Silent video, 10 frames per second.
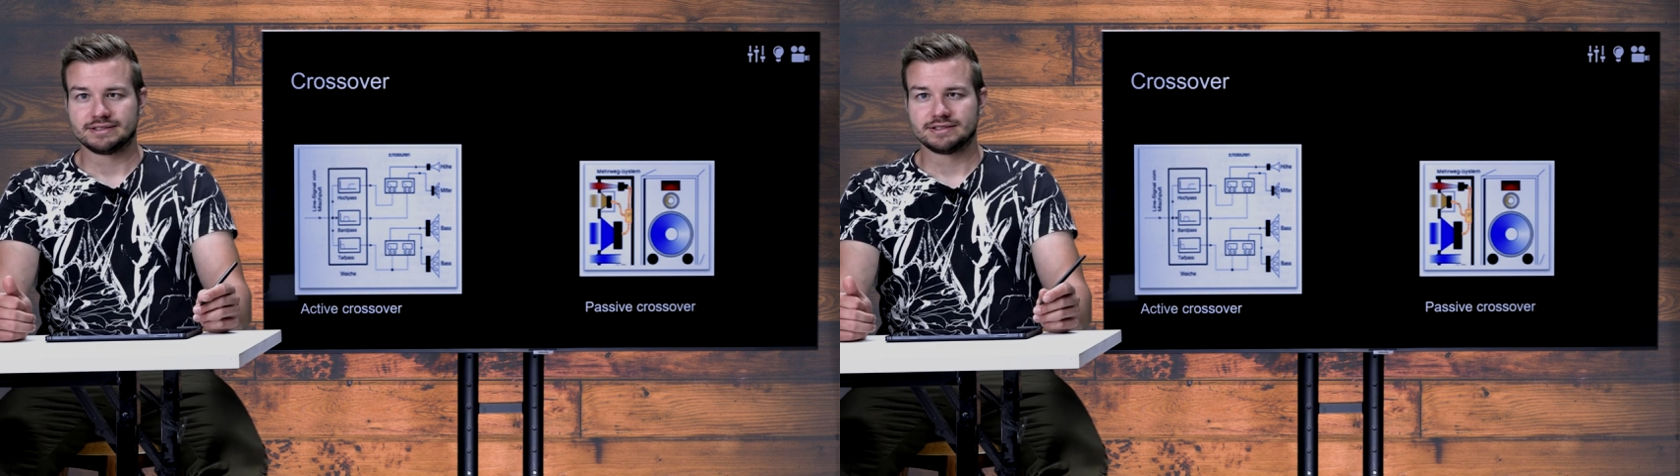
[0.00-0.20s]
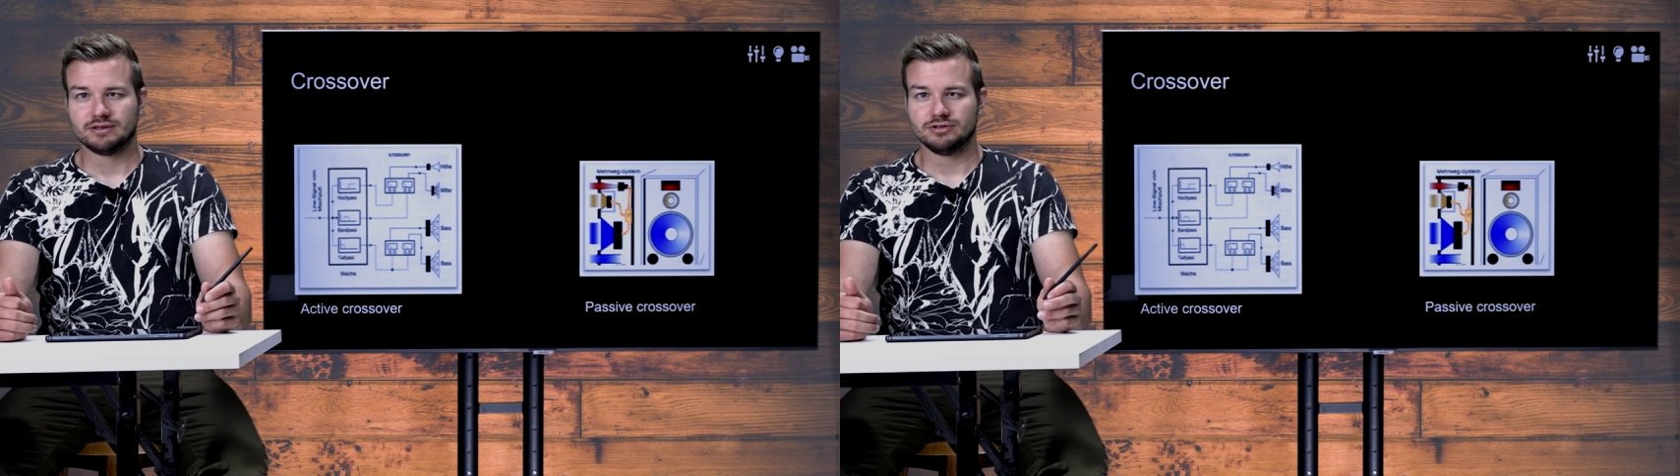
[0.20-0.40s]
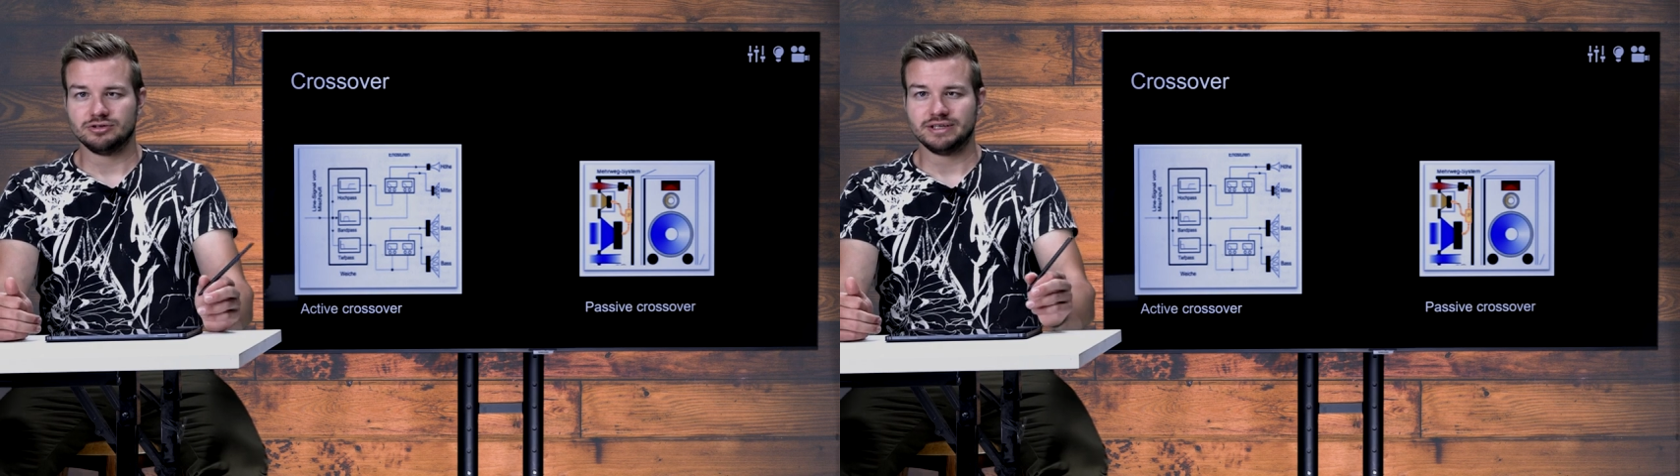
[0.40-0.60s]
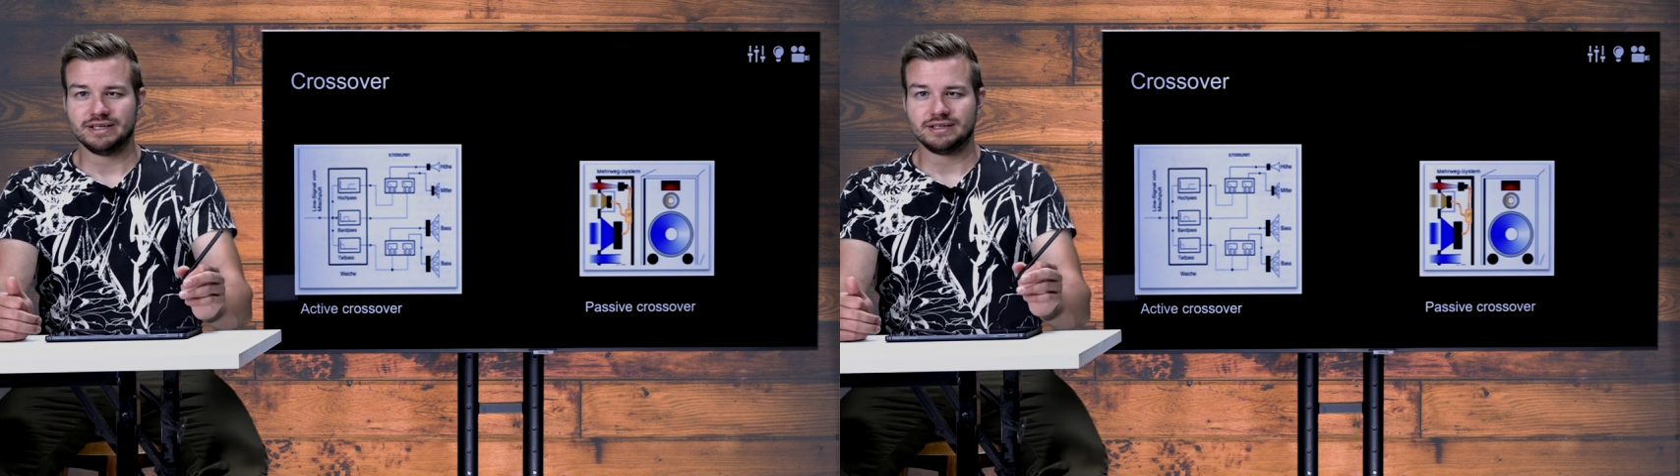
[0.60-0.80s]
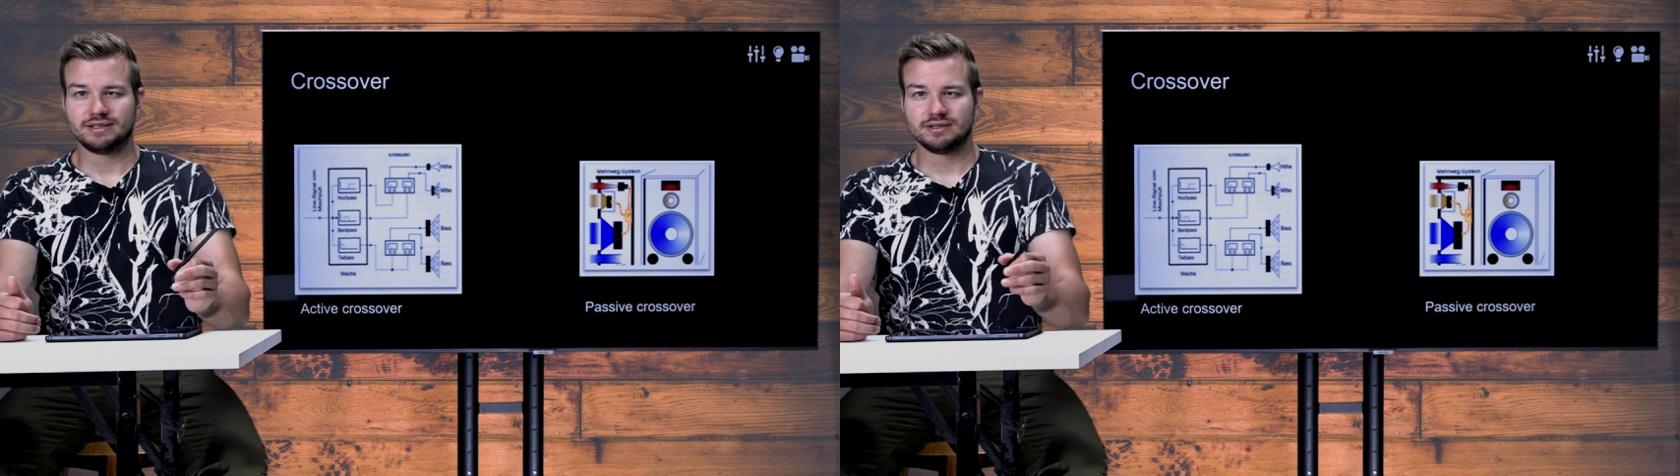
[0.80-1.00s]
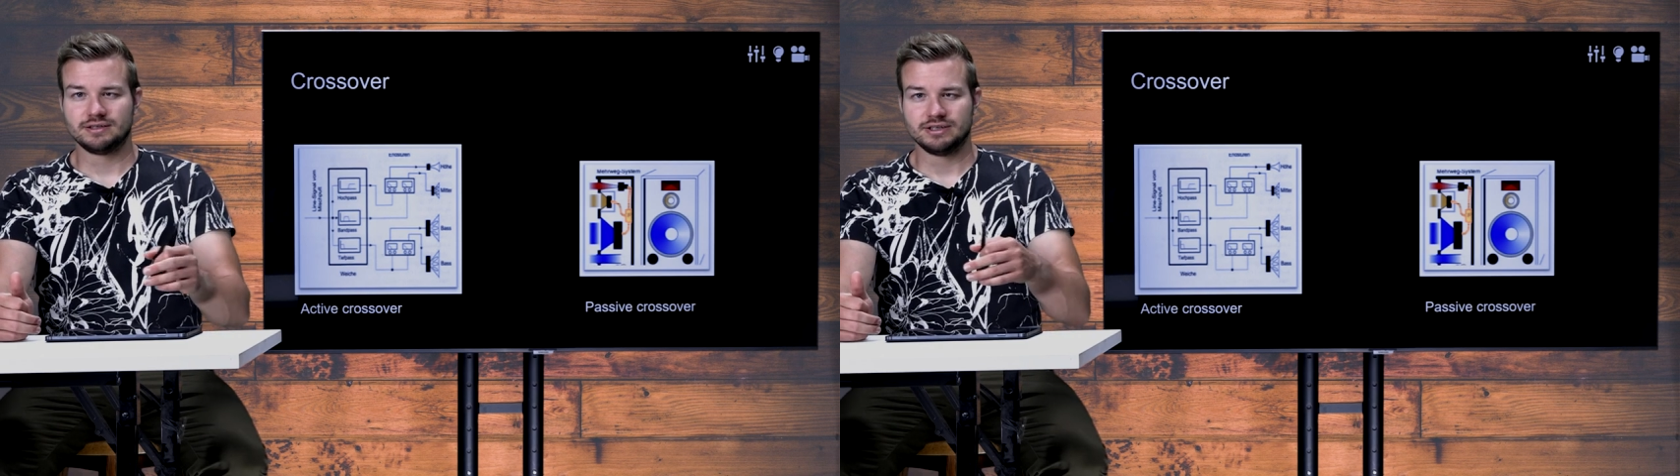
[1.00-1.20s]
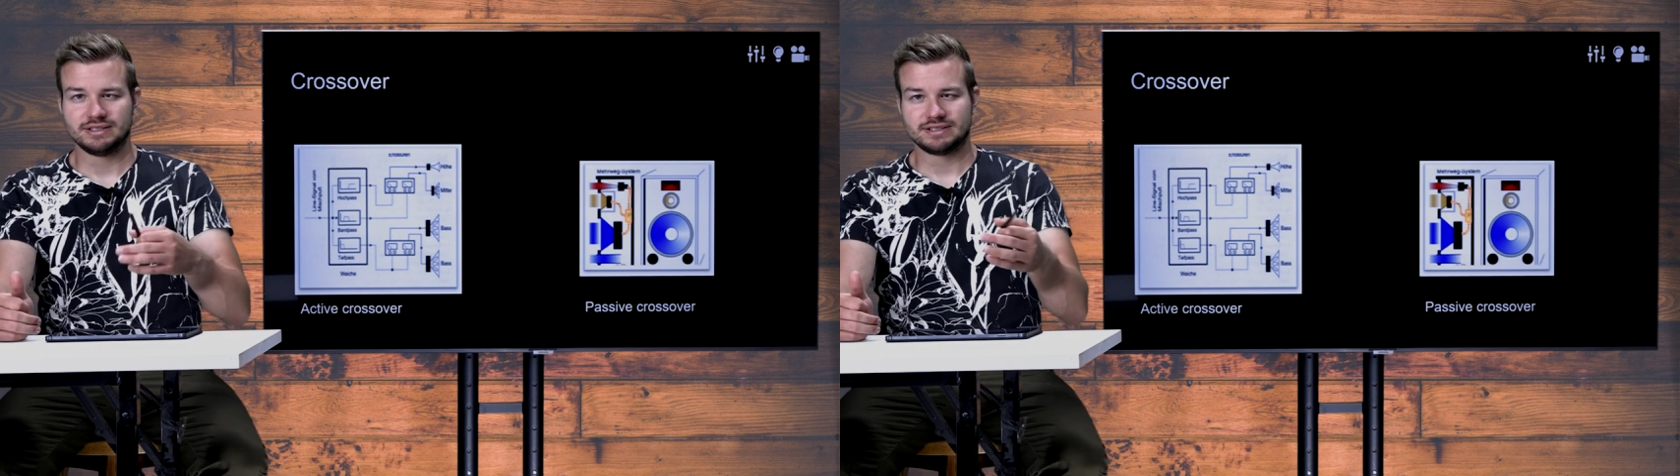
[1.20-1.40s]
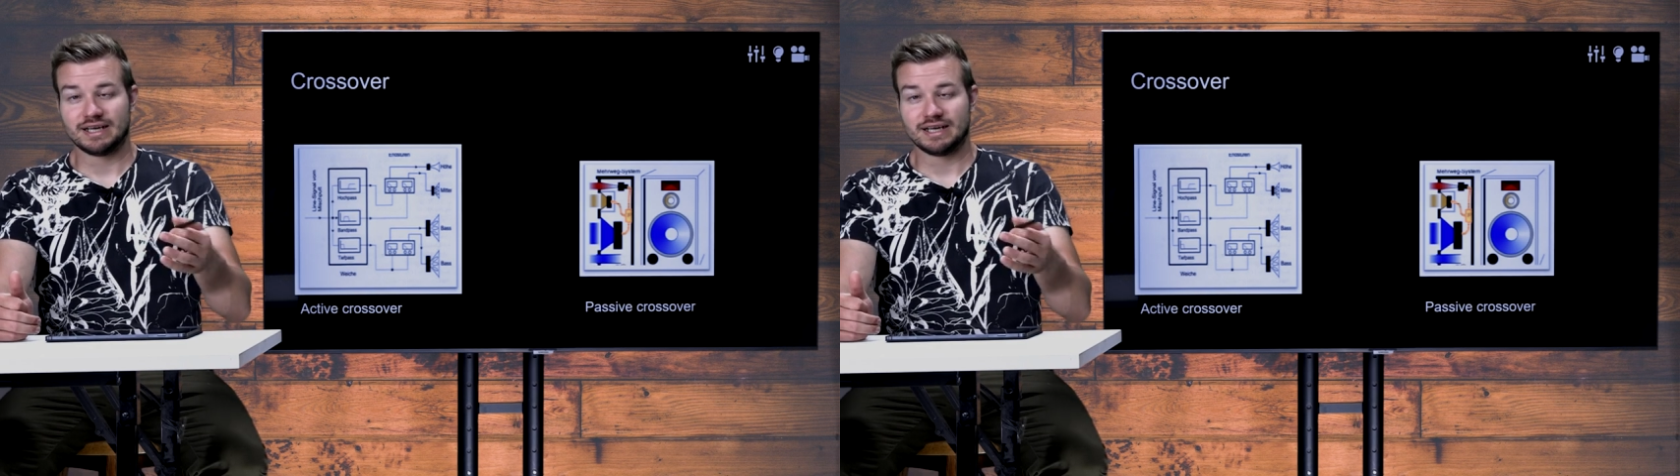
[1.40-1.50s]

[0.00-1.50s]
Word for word: So you need, it's